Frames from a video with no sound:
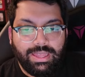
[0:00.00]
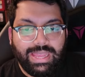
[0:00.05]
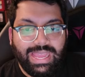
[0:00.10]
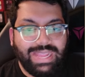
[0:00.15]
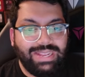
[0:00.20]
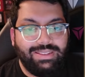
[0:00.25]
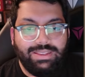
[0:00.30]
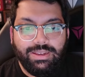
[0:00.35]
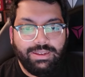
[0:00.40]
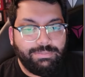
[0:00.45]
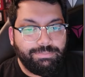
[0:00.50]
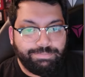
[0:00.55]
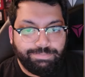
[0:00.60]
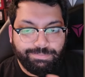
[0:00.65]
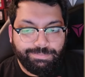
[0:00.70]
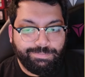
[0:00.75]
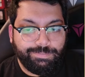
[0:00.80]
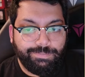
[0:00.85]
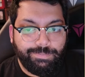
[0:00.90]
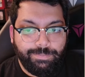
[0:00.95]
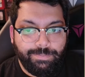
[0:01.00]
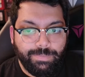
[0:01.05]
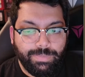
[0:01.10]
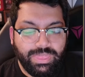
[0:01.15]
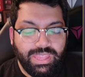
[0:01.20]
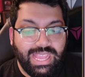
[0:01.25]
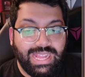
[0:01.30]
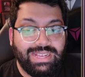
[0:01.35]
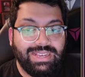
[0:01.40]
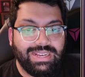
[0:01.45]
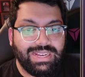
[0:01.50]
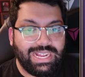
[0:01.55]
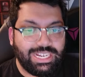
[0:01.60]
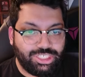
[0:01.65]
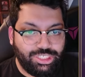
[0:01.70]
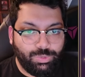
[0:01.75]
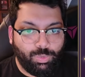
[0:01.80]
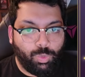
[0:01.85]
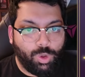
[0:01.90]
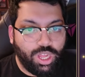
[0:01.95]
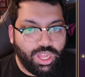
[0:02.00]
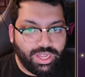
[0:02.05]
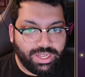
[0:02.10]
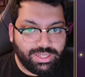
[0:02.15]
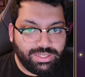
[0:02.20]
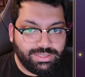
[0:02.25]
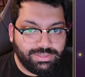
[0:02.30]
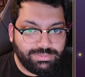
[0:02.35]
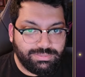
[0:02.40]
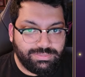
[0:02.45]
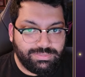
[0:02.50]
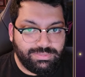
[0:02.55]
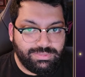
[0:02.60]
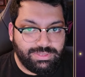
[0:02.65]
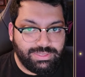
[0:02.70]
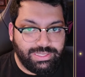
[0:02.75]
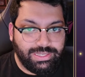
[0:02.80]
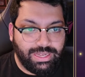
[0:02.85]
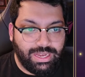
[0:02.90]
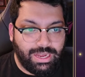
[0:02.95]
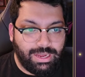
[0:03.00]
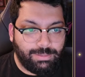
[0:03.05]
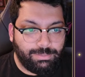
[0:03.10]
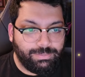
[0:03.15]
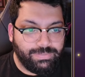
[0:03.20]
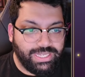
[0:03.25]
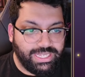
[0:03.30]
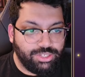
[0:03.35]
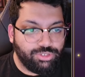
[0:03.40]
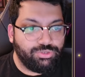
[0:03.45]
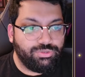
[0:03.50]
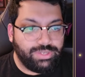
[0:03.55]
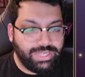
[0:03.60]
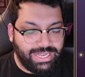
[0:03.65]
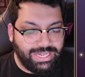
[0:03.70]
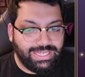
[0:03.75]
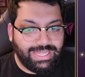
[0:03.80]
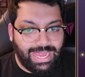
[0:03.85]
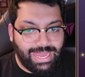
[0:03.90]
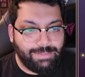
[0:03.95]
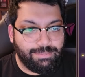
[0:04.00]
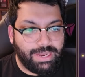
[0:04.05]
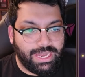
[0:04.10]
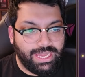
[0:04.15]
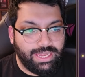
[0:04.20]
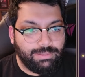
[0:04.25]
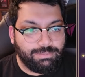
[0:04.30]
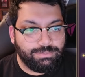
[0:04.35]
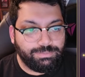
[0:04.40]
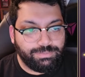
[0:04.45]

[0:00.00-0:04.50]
It didn't actually work in gameplay.